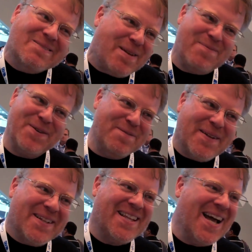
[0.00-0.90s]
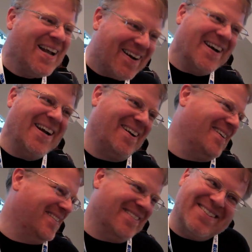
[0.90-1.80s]
people who built that are here.
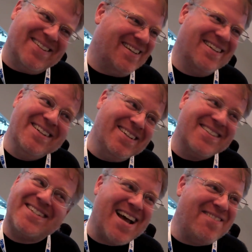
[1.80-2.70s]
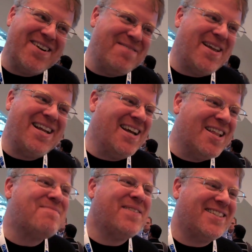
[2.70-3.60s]
And there's not very many
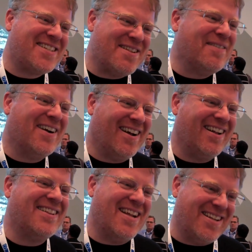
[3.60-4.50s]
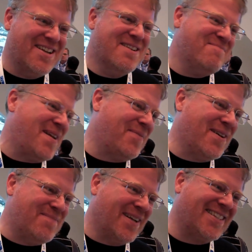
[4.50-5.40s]
other places in the world that people have built.